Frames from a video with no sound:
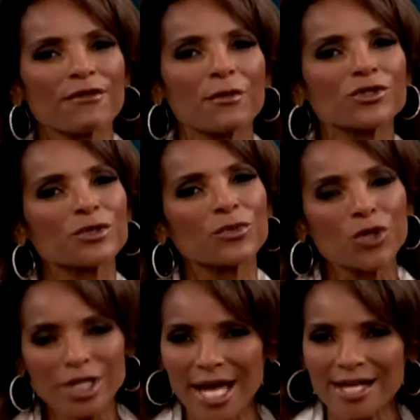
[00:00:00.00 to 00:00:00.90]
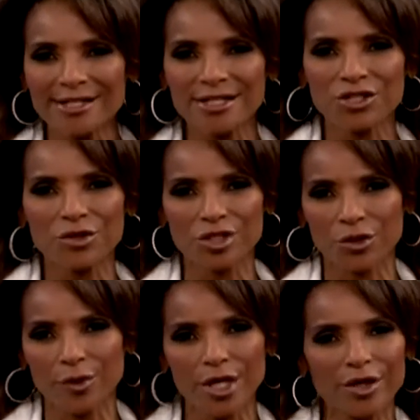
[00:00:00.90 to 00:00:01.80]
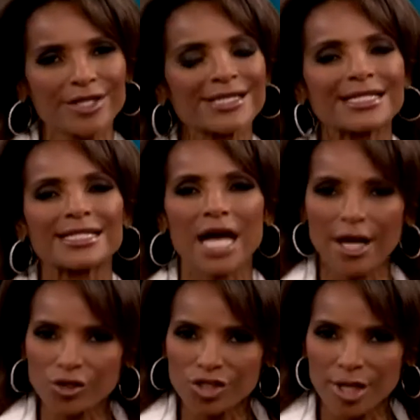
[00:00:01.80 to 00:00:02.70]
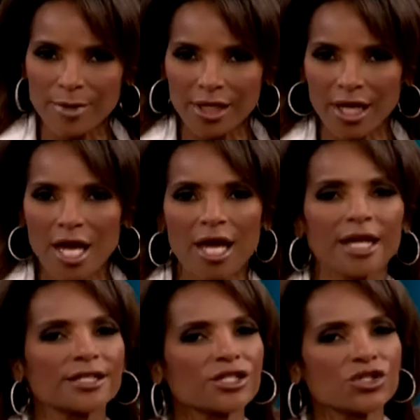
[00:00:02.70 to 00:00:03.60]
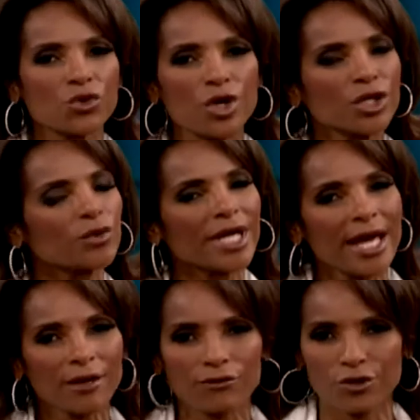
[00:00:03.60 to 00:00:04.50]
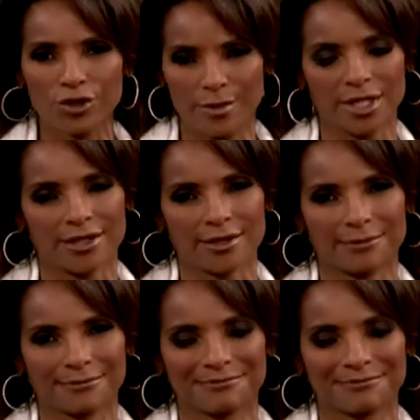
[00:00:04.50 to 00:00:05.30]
one of the most important assets to his career, his entire stomach. It's a story you can't afford to miss.